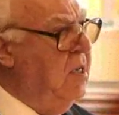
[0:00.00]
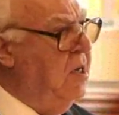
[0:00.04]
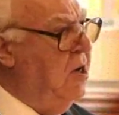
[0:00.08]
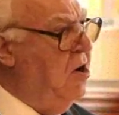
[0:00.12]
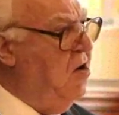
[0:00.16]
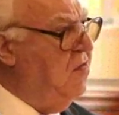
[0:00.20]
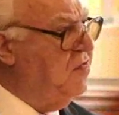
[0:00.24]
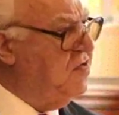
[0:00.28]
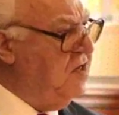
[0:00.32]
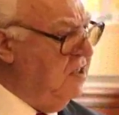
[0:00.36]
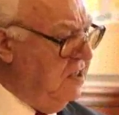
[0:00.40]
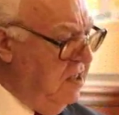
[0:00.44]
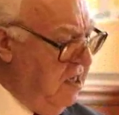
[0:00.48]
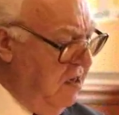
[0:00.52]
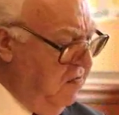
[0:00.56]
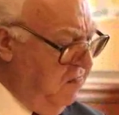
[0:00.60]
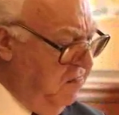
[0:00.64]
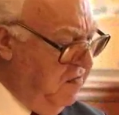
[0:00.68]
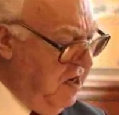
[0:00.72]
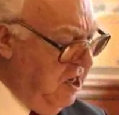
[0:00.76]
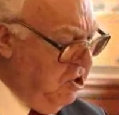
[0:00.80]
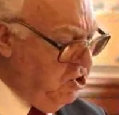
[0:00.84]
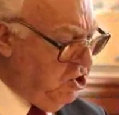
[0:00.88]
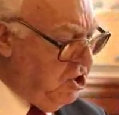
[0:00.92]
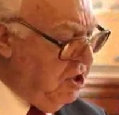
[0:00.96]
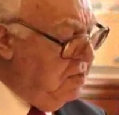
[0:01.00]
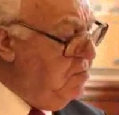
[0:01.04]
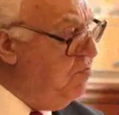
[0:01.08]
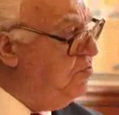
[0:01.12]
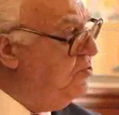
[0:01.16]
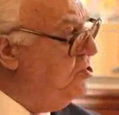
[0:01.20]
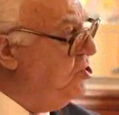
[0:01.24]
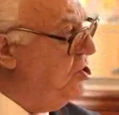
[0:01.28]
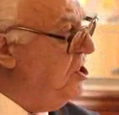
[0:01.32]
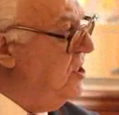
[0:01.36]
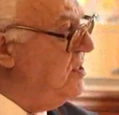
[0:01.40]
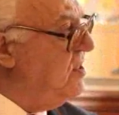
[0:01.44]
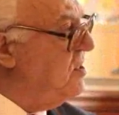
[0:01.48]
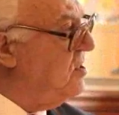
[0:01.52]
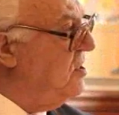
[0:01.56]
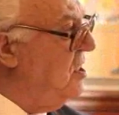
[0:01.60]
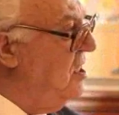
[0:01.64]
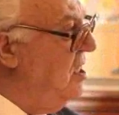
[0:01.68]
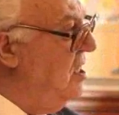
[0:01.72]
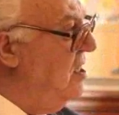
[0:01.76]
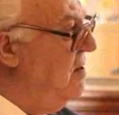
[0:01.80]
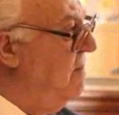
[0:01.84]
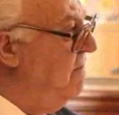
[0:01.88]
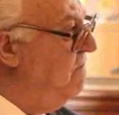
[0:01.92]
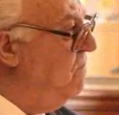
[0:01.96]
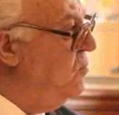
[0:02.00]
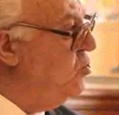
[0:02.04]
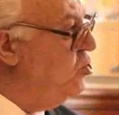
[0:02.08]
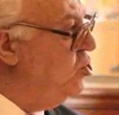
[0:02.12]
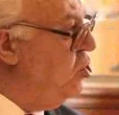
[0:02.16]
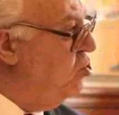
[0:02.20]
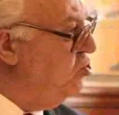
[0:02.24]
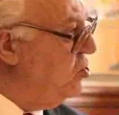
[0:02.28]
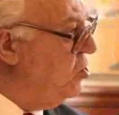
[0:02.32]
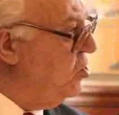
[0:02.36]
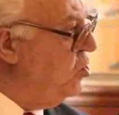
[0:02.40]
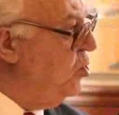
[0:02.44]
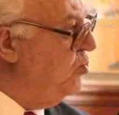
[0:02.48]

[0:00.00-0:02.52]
After the invasion, Brzezinski wrote